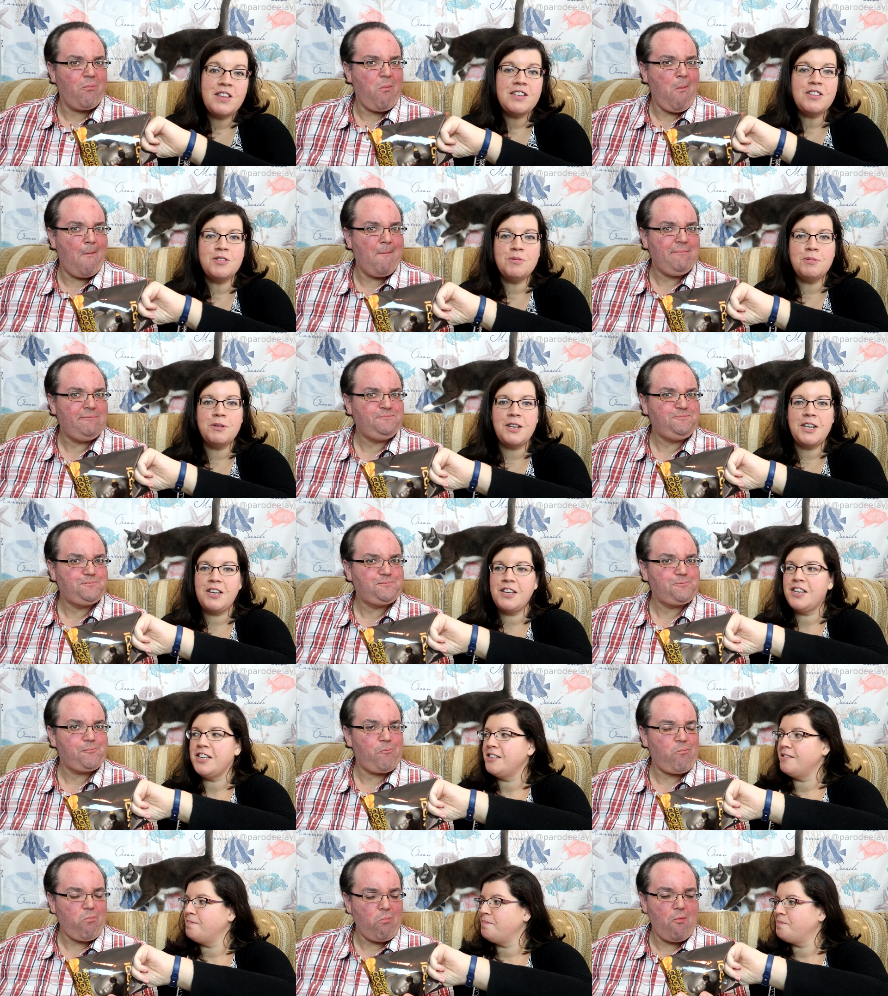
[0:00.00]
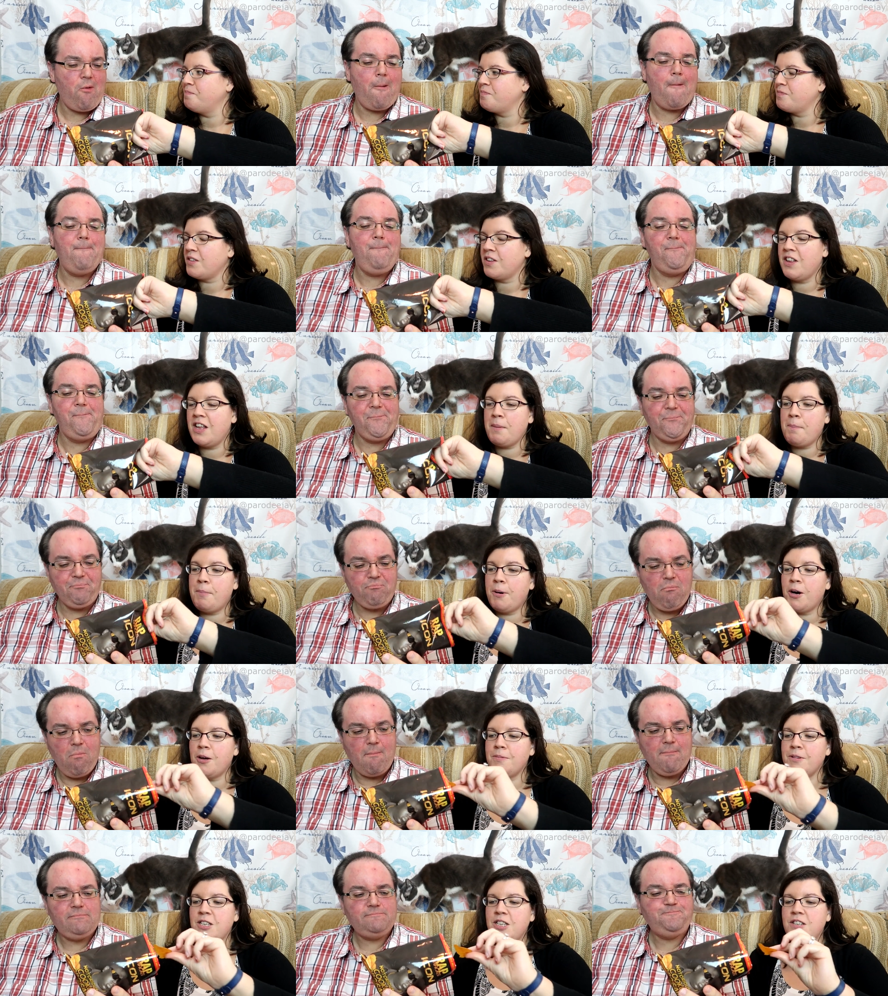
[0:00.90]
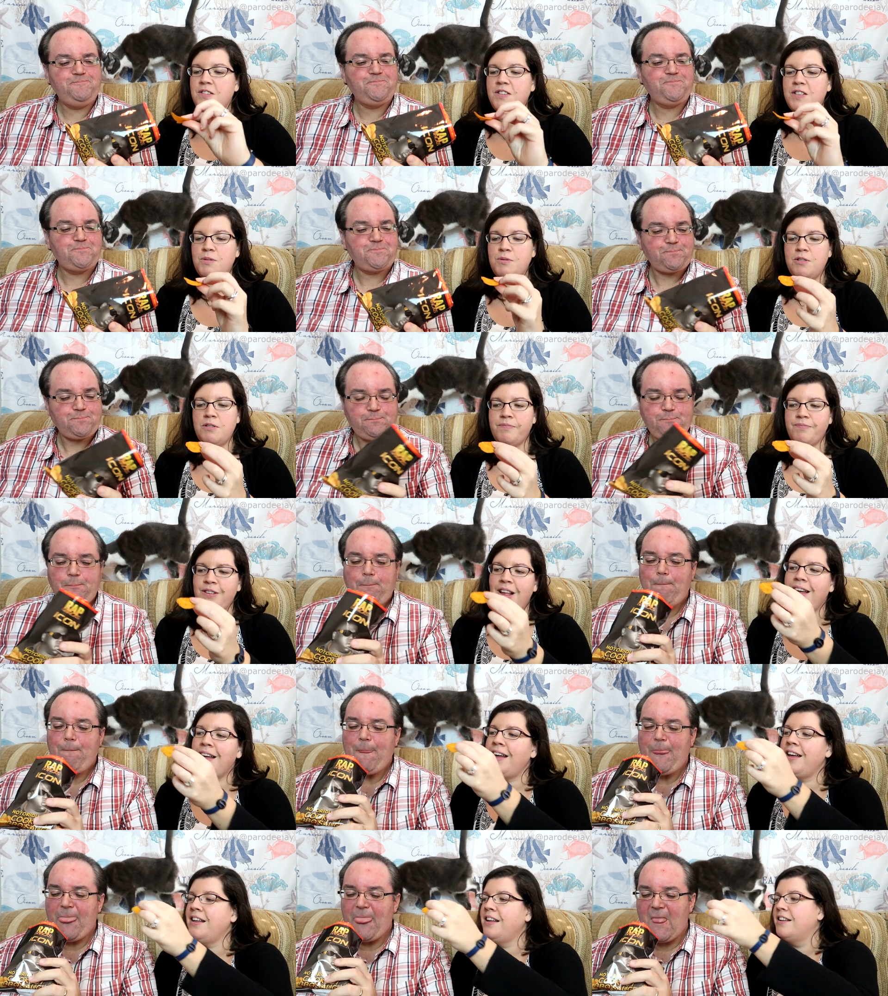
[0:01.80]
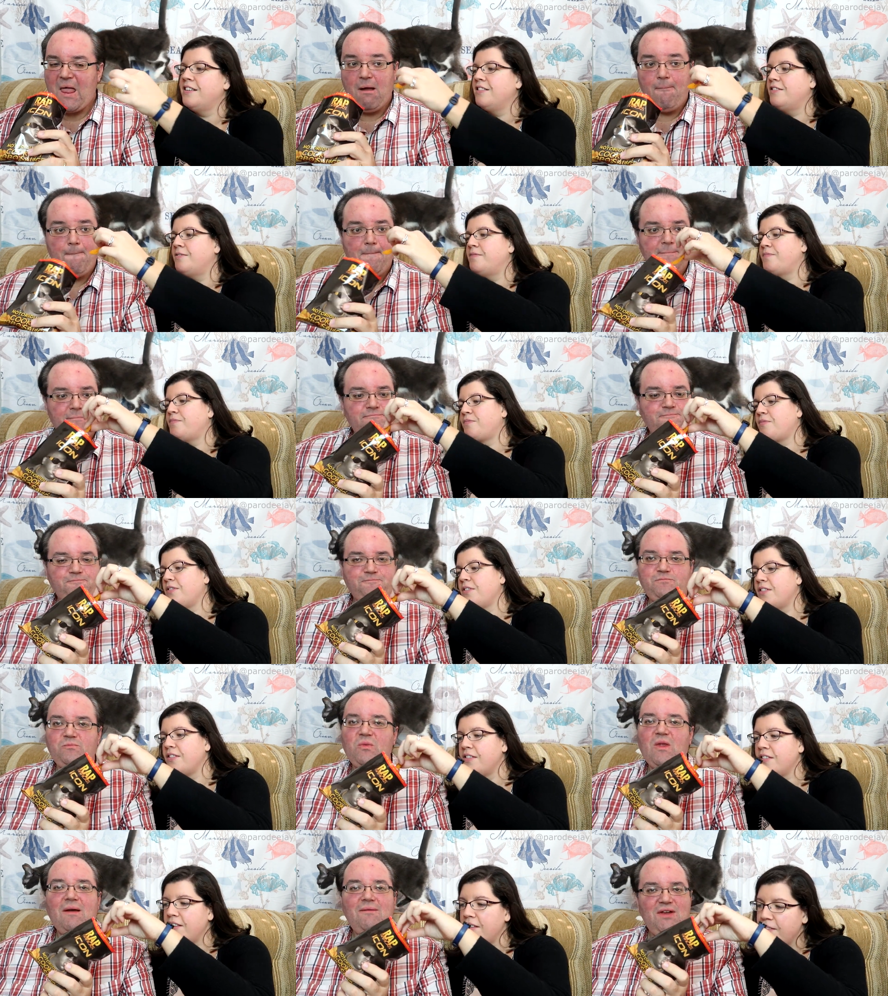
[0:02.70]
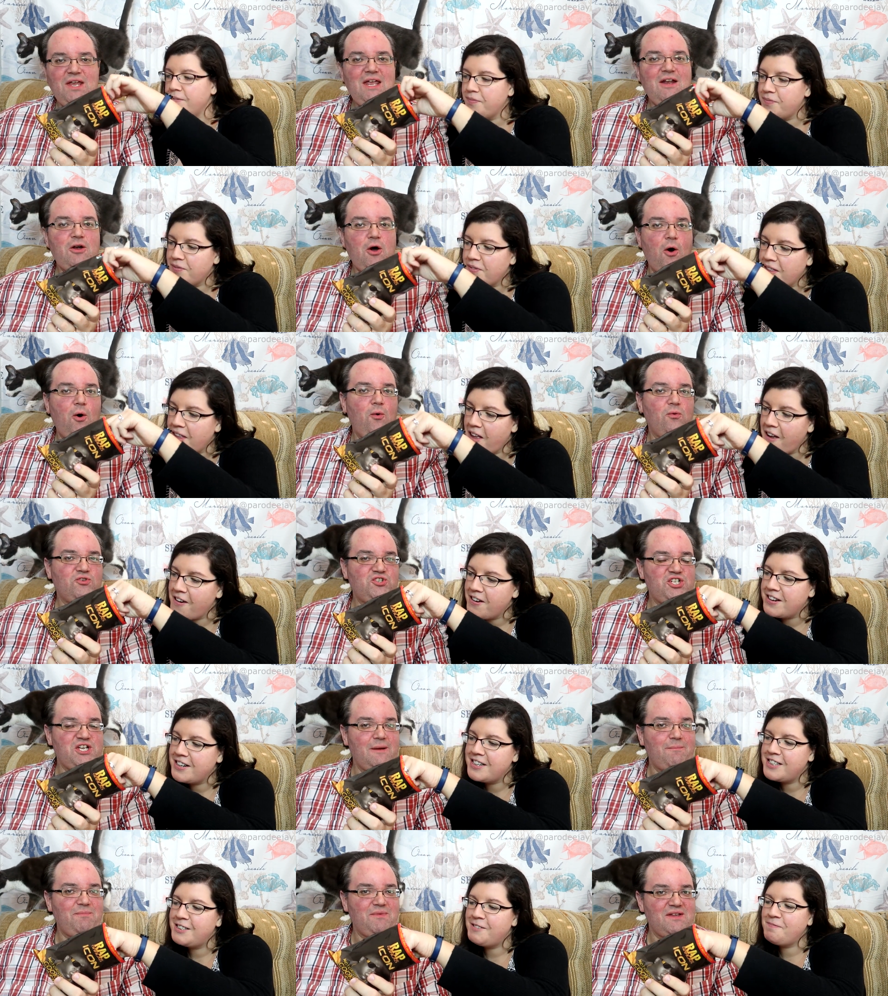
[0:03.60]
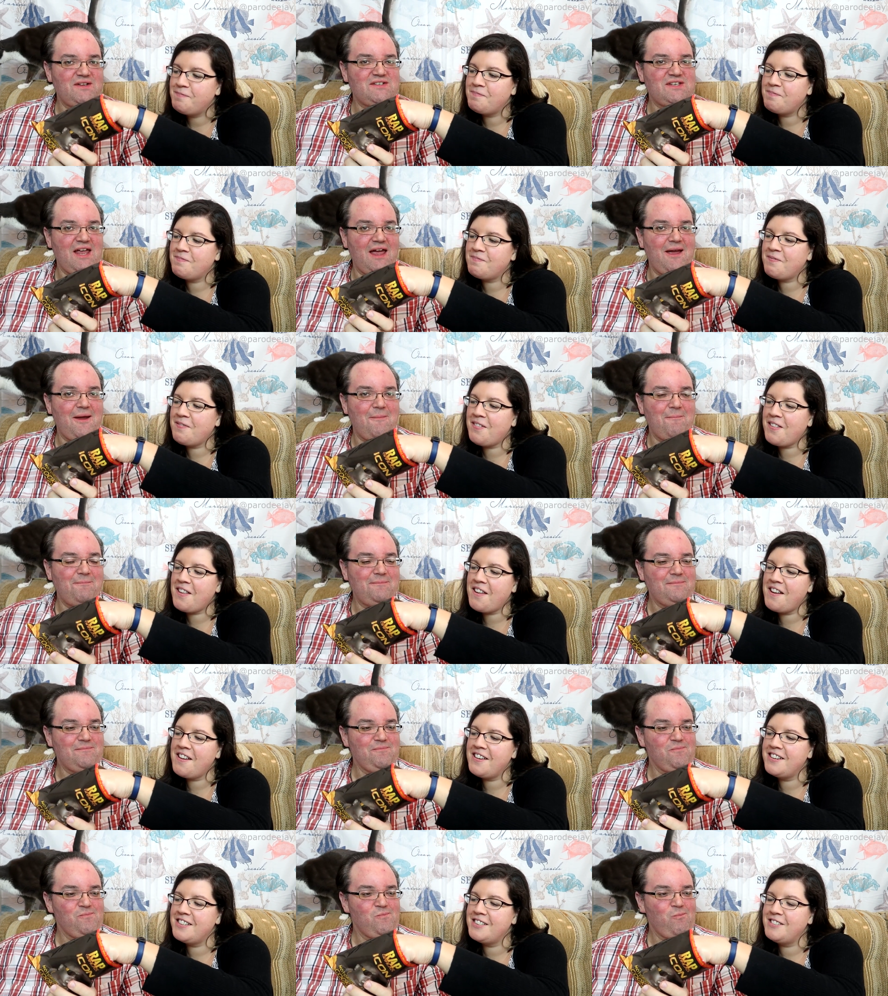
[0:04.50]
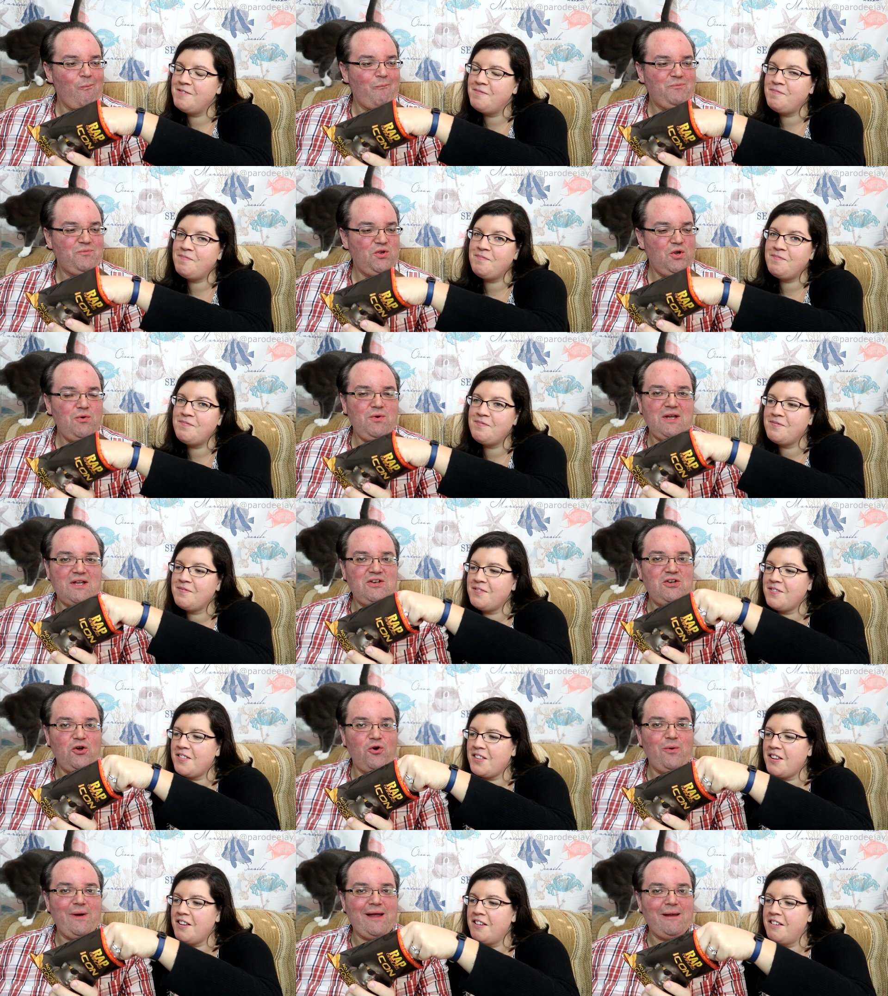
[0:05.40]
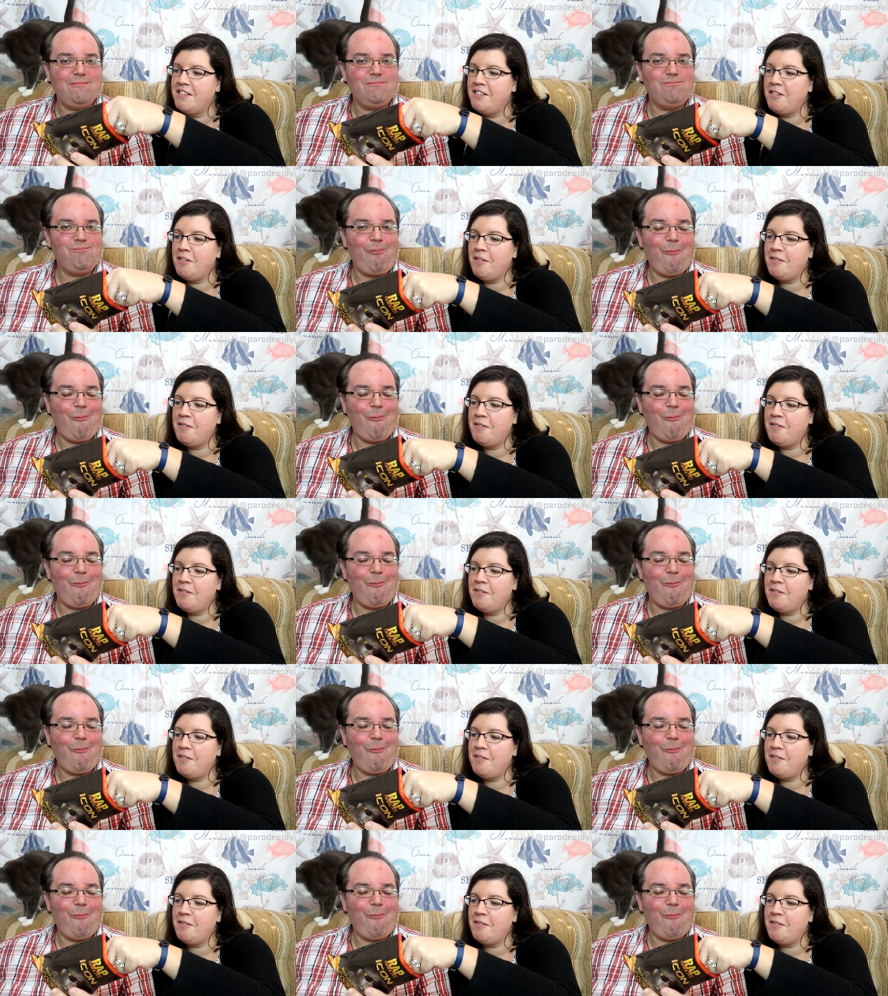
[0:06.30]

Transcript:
Speaker 1: You are pretty good. Like barbecue is one. Ah,
Speaker 2: Get a whole chip this time. You can do it.